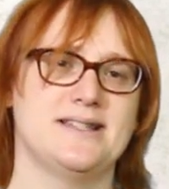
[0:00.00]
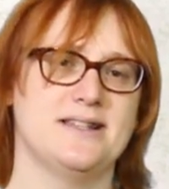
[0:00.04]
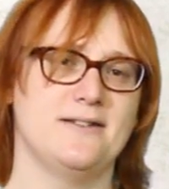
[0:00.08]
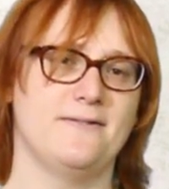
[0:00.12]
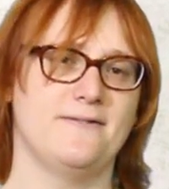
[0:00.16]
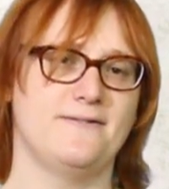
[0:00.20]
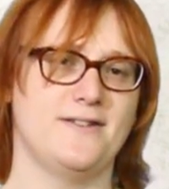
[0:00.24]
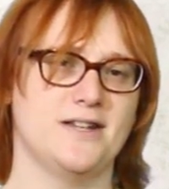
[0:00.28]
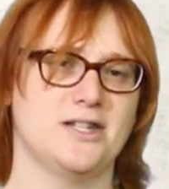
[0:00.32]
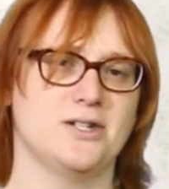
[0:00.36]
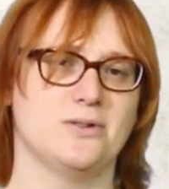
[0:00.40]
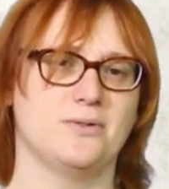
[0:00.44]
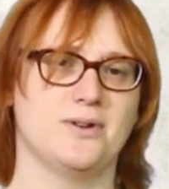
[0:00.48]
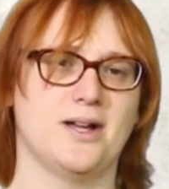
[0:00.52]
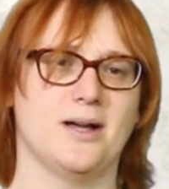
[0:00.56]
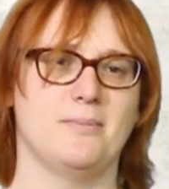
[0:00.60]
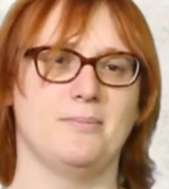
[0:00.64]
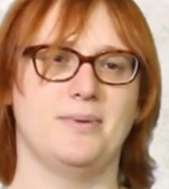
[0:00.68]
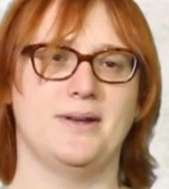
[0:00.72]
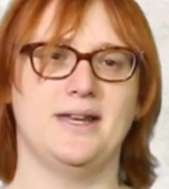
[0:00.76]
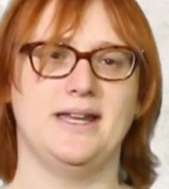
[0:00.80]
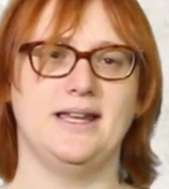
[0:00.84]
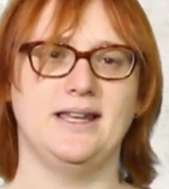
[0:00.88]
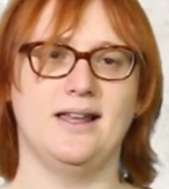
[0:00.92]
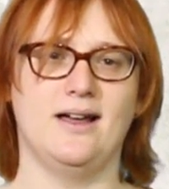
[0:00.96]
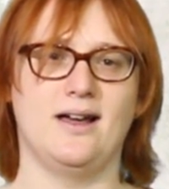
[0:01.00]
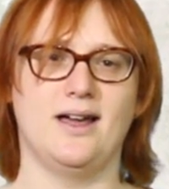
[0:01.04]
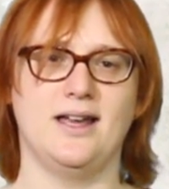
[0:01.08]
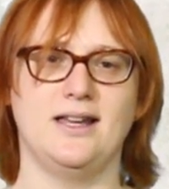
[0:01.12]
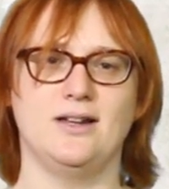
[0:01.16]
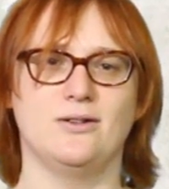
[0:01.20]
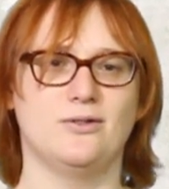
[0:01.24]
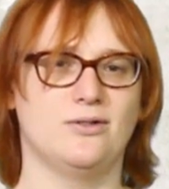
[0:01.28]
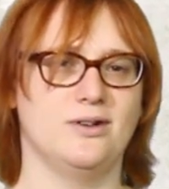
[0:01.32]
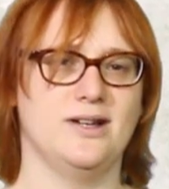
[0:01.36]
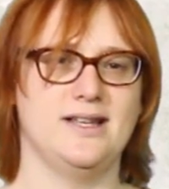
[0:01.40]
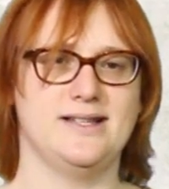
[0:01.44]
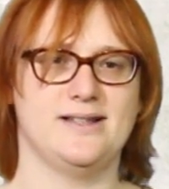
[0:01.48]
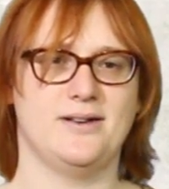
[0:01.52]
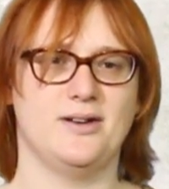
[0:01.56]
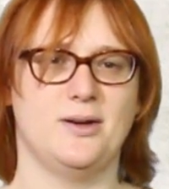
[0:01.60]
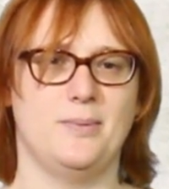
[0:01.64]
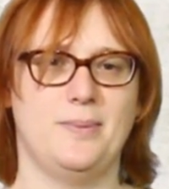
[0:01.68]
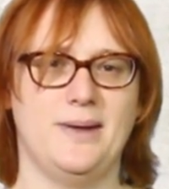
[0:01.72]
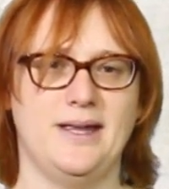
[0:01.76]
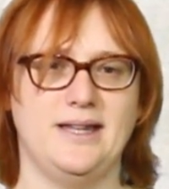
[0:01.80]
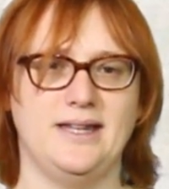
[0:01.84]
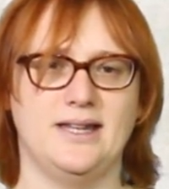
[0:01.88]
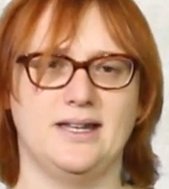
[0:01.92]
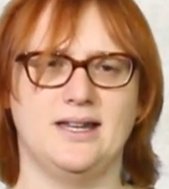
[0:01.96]
an official company line or his own
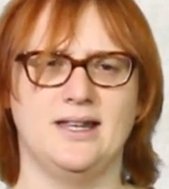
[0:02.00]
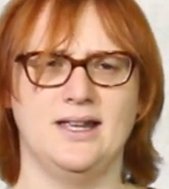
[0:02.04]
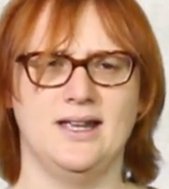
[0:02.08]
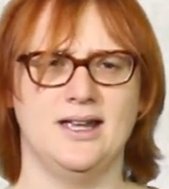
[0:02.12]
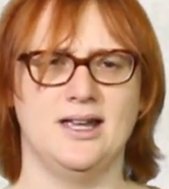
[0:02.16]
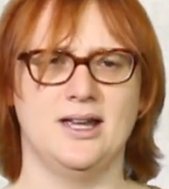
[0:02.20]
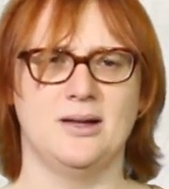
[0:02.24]
opinion,